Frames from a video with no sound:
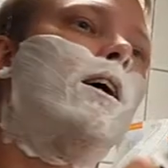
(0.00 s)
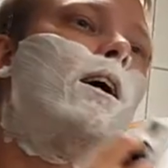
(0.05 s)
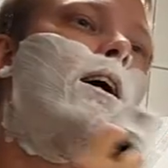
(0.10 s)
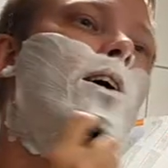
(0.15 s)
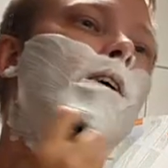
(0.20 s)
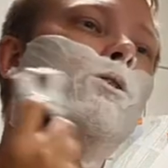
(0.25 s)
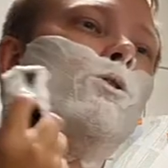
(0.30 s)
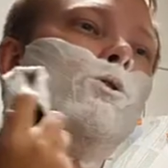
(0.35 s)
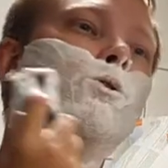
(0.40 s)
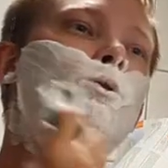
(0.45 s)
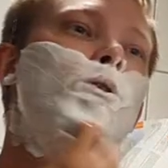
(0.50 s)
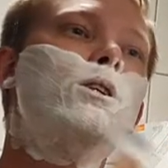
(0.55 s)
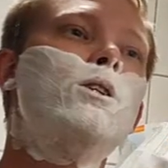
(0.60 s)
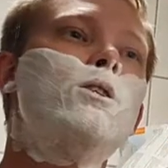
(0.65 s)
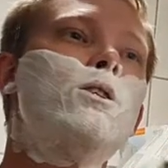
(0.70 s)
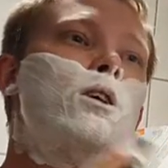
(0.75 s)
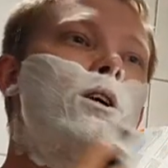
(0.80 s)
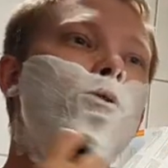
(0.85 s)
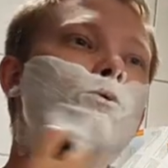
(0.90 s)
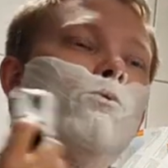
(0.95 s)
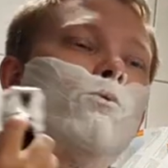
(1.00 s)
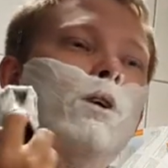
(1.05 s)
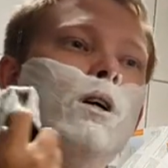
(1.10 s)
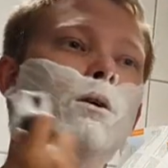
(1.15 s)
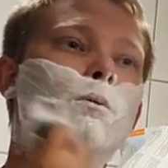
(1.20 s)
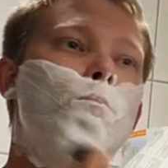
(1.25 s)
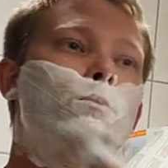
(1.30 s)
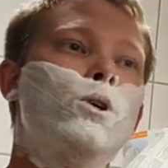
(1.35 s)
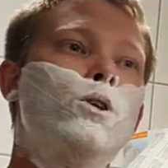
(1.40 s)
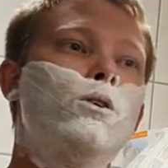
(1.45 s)
I know this sound
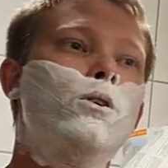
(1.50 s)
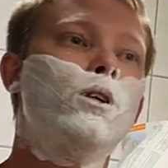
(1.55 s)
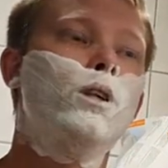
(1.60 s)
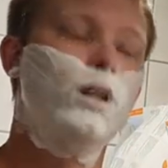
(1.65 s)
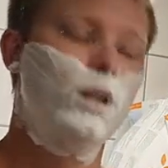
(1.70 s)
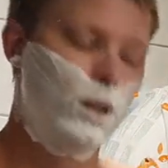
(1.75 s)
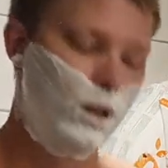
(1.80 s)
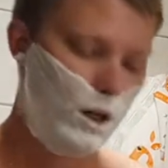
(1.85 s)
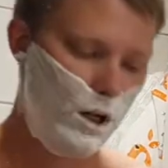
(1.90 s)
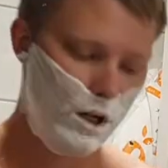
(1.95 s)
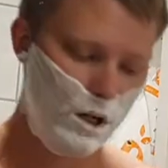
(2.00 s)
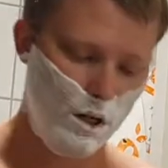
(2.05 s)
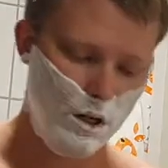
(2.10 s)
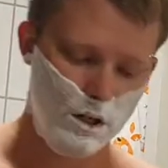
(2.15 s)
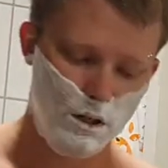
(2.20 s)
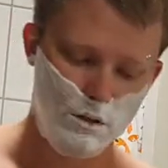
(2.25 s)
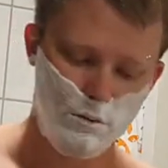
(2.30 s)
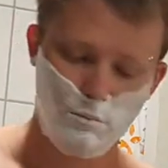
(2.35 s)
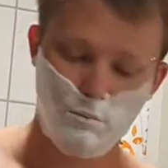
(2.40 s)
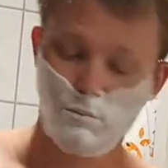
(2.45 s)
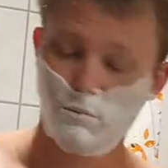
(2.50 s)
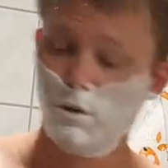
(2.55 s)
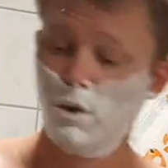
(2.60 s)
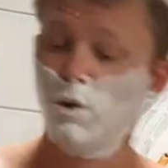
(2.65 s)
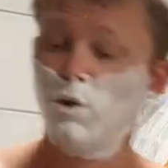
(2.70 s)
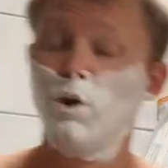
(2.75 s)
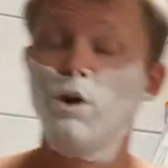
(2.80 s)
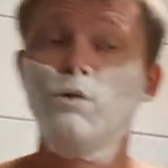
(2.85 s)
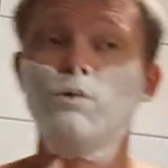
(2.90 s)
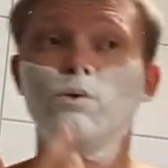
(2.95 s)
weird but
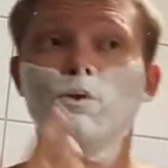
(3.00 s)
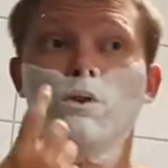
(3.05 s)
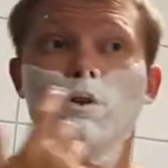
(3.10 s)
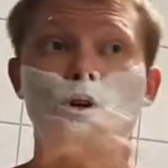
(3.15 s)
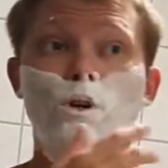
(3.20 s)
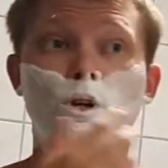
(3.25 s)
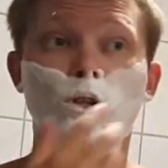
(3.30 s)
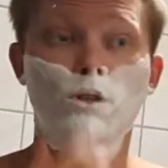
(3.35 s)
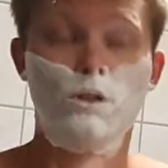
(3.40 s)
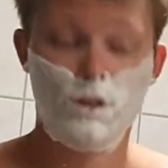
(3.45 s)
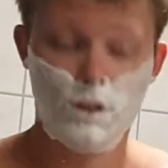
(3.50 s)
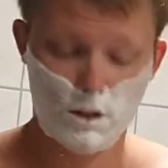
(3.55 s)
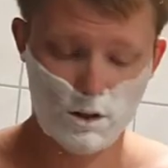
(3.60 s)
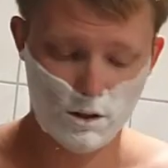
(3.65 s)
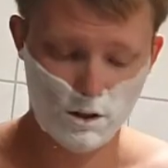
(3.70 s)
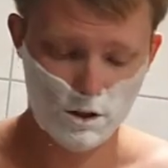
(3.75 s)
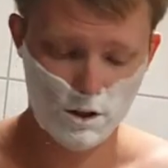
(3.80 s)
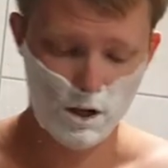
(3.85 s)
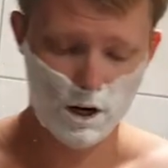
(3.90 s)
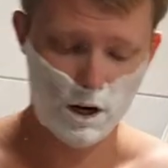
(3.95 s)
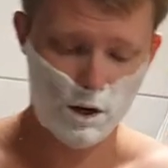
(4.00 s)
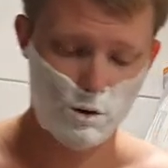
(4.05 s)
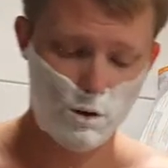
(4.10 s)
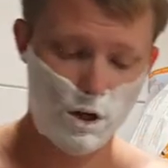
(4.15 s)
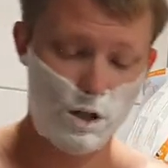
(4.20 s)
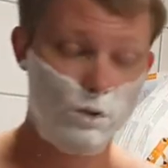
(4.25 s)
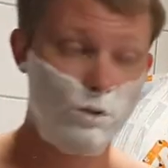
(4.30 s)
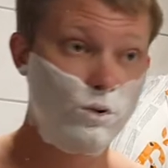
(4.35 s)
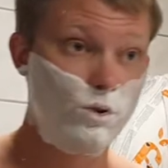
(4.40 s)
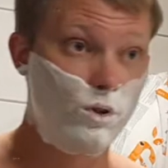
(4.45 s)
you often got it
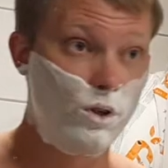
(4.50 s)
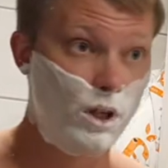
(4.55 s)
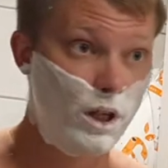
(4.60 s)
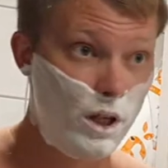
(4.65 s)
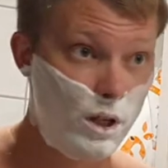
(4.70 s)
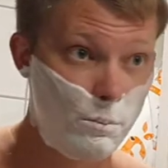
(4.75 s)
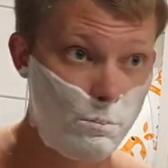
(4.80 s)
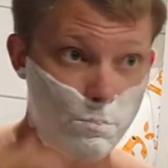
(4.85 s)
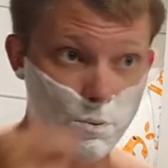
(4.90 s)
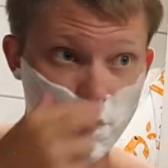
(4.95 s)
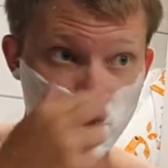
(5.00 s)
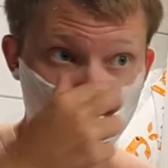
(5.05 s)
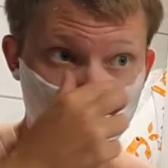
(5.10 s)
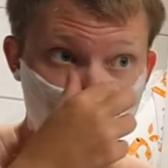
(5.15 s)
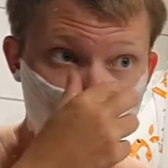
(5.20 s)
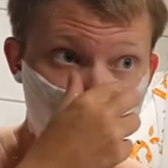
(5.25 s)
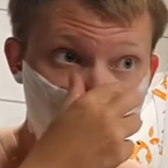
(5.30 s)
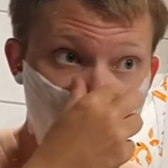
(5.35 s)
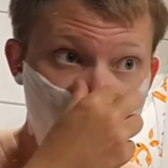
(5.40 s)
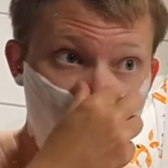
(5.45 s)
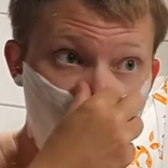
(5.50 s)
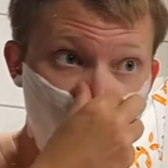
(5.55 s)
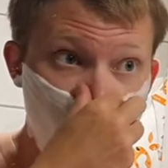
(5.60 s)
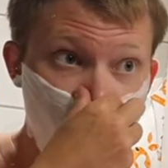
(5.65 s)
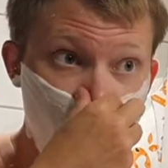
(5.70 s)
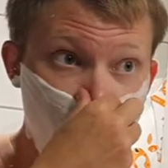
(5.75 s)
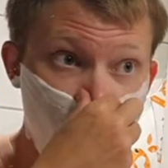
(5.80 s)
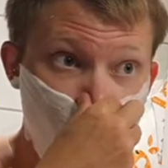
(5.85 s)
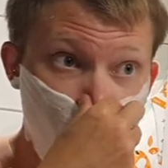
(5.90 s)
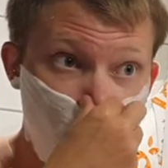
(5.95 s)
around your lips, your
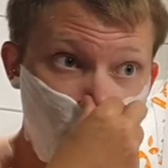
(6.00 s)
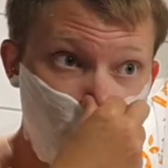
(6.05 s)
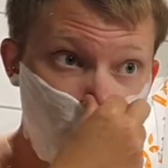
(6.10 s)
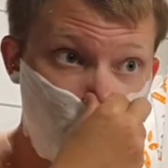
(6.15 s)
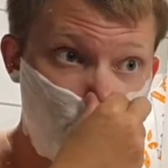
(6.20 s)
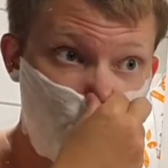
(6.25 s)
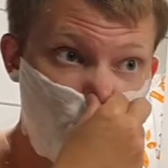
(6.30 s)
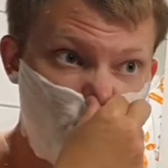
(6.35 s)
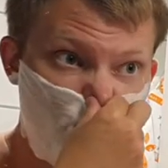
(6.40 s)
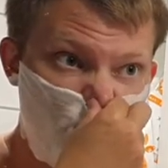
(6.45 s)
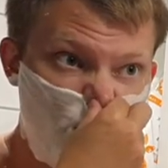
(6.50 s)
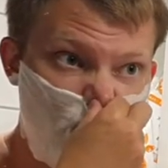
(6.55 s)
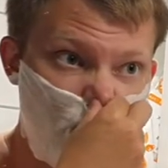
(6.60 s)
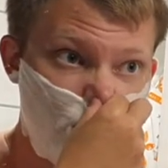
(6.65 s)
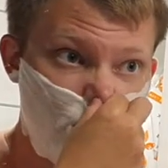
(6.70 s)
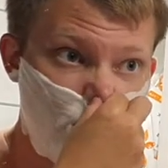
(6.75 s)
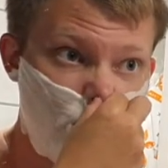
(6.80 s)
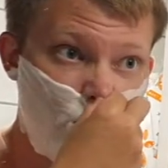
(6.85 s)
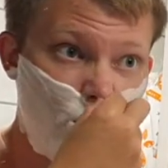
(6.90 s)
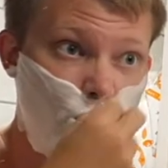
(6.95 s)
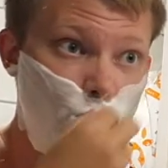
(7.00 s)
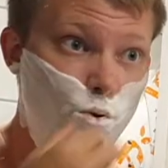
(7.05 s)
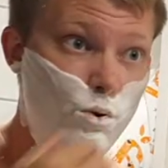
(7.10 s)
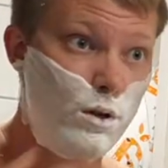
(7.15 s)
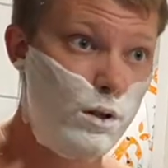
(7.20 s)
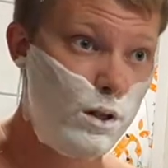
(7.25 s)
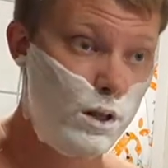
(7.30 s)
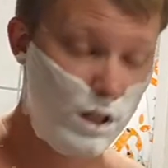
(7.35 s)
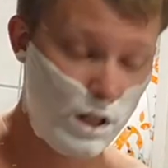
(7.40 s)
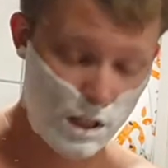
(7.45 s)
nose with Proraso
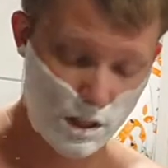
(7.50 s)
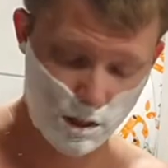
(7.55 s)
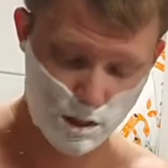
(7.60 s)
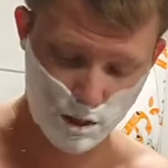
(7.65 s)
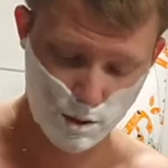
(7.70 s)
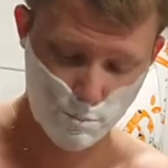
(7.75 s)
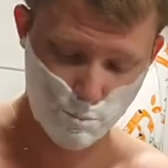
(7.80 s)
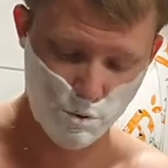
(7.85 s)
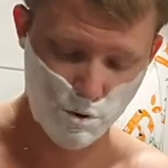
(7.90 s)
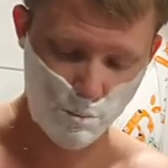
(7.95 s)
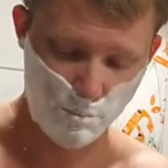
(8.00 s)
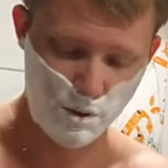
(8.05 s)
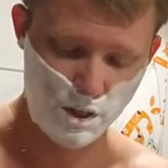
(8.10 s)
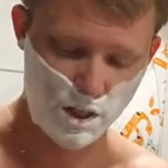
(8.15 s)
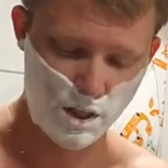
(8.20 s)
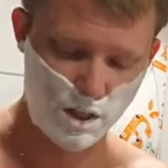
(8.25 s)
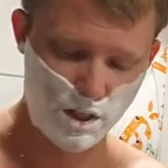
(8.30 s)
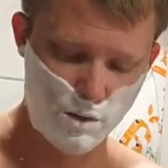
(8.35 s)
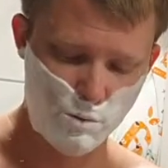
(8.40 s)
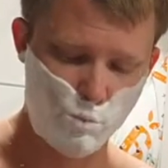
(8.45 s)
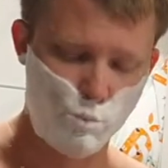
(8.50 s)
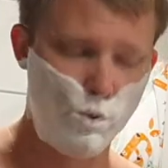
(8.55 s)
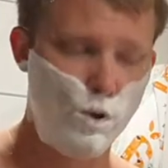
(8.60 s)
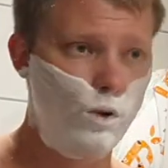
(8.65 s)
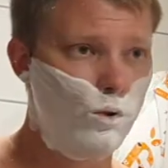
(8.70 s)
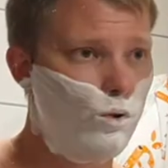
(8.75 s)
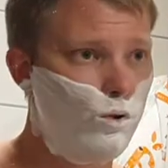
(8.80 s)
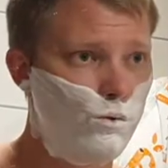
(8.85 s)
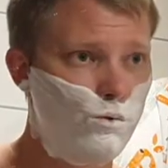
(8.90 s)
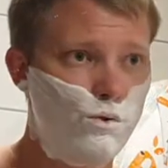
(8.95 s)
it's probably
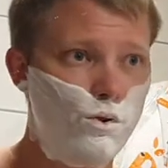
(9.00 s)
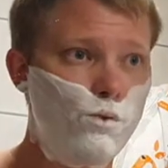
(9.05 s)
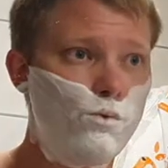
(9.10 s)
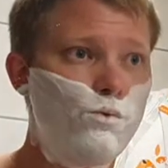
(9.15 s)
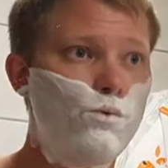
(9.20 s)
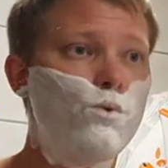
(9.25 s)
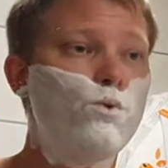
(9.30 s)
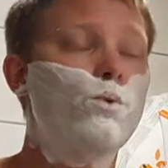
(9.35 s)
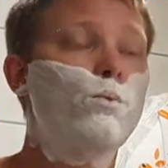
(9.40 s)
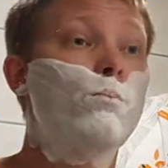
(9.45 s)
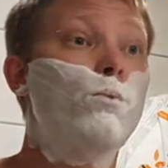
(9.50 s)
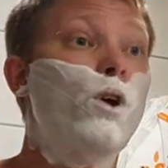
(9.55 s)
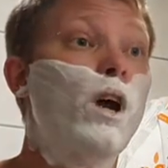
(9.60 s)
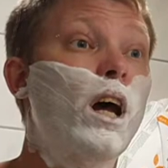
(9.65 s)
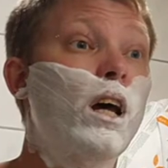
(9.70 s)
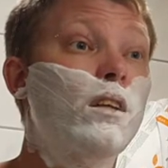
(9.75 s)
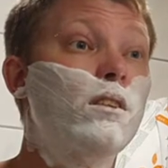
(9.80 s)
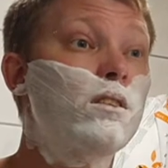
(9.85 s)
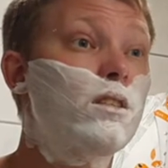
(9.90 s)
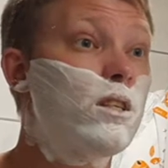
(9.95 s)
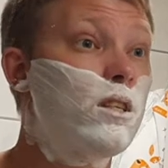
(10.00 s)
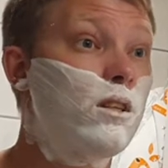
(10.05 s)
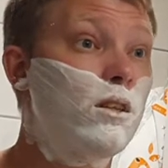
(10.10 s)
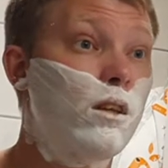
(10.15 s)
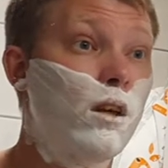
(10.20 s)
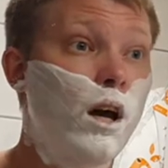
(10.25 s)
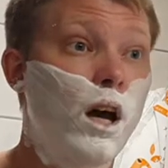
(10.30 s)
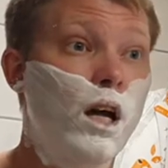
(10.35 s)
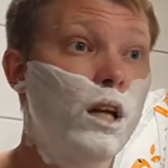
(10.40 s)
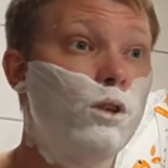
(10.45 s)
one of the few brands it,
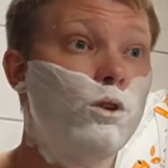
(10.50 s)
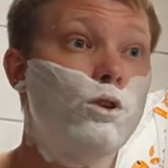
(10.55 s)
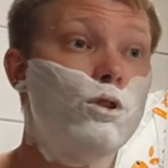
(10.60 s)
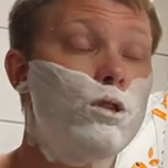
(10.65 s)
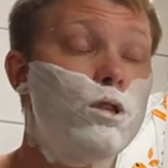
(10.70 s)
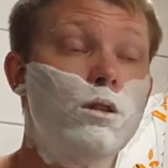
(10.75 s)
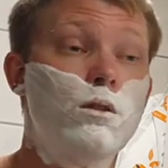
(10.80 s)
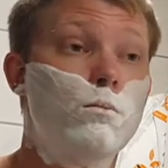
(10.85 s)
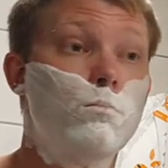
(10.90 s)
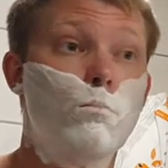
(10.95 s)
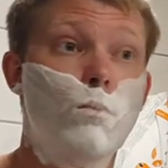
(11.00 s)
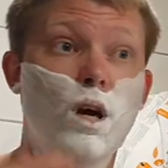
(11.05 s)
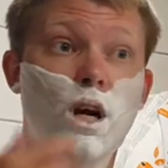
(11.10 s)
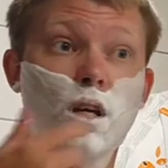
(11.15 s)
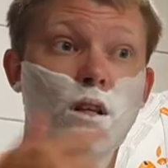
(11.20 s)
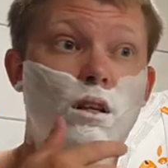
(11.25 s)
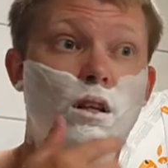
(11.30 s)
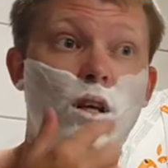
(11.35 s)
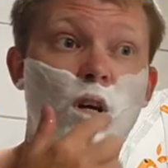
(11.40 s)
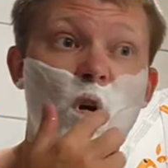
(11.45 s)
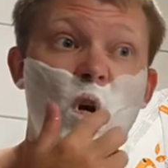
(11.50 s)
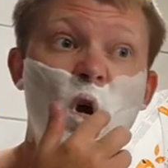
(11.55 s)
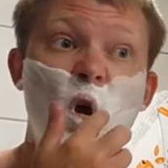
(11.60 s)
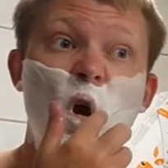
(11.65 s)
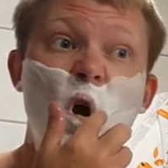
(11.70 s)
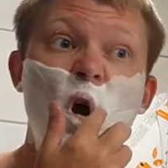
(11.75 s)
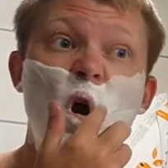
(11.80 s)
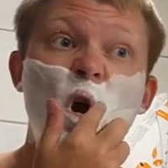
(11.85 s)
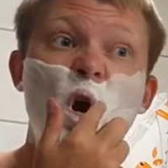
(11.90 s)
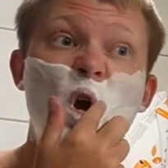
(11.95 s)
I don't mind
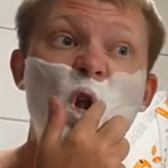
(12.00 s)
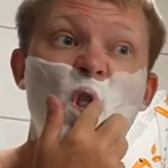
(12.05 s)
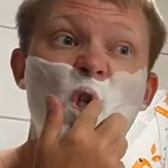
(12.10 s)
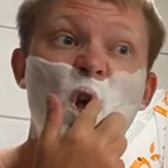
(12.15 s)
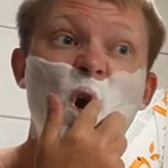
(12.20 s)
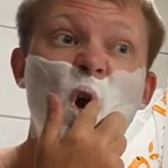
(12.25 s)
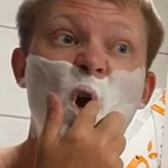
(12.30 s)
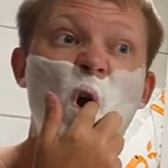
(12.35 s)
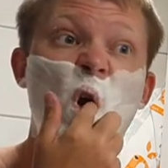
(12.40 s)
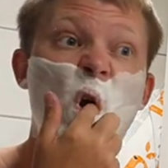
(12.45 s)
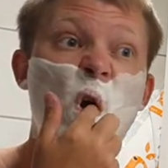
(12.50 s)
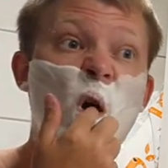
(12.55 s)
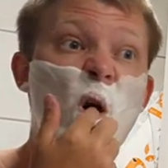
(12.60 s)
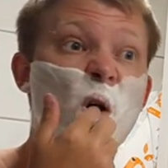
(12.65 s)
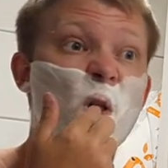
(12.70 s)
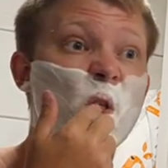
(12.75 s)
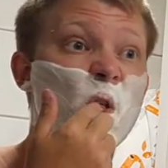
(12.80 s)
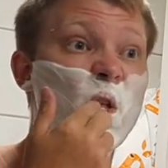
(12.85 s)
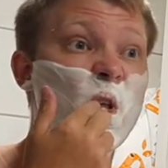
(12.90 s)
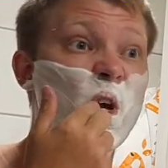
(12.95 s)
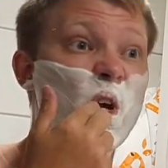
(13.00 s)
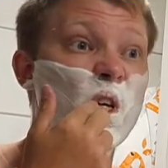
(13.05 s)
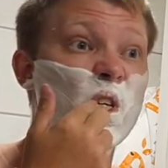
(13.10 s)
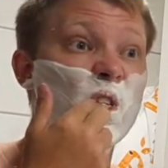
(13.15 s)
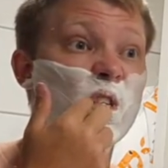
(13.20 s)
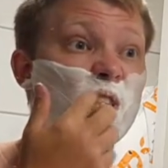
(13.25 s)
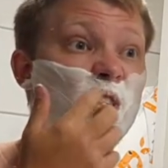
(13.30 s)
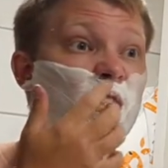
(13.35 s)
it uh, tastes